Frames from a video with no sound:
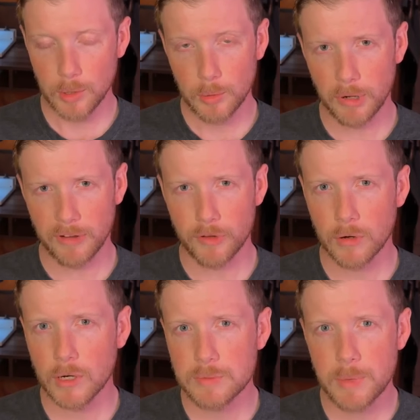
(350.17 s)
But if
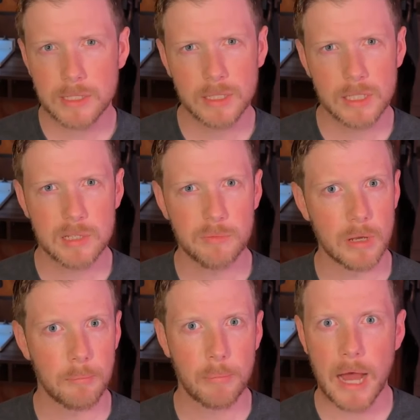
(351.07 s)
you're expecting this to be a
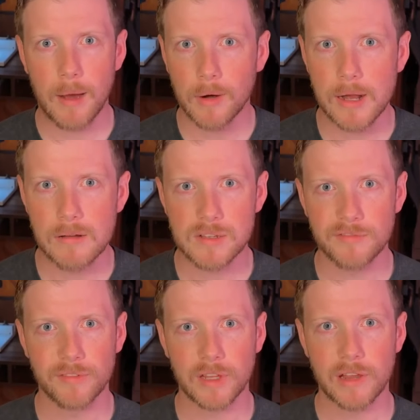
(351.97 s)
powerhouse of
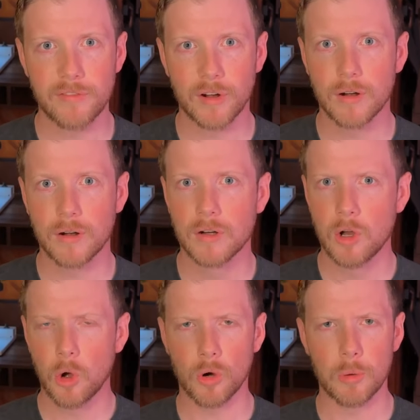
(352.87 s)
flavor
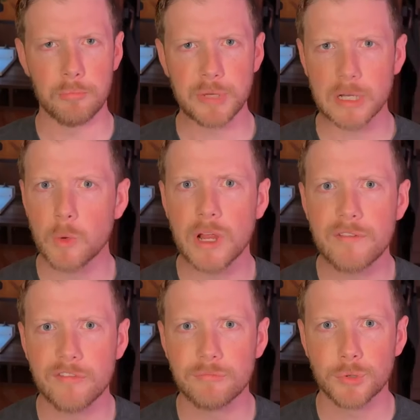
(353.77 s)
or a big wave
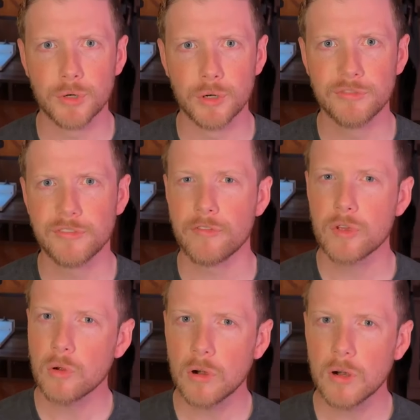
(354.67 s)
of proof, if
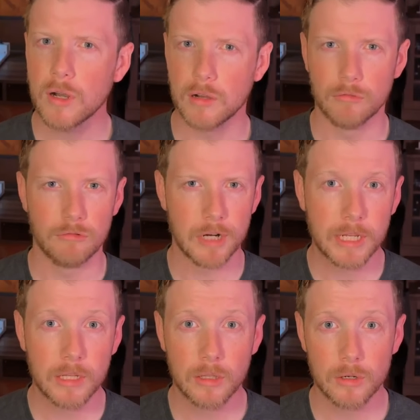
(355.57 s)
you're a
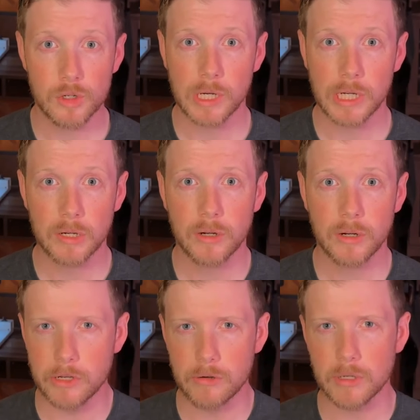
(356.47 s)
regular drinker
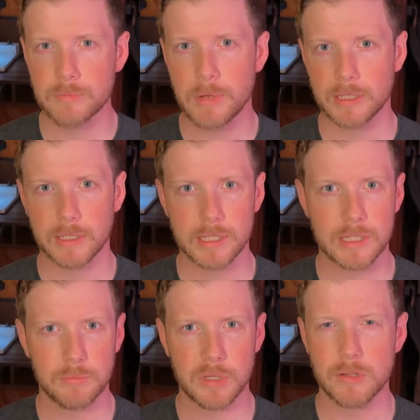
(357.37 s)
and you're expecting this
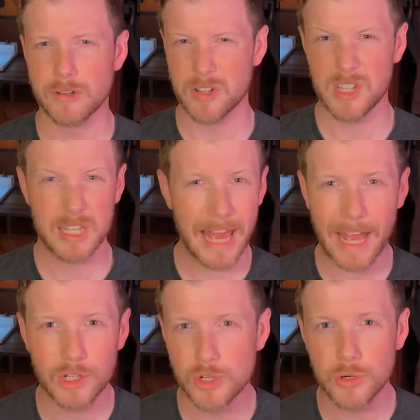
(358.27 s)
to be your
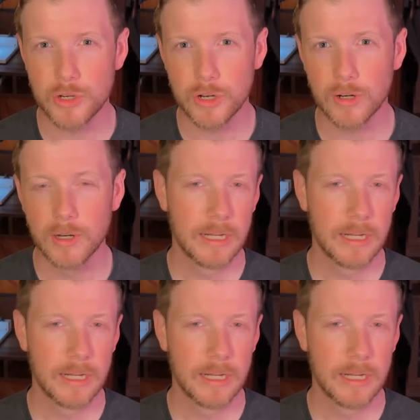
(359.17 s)
Stag Junior,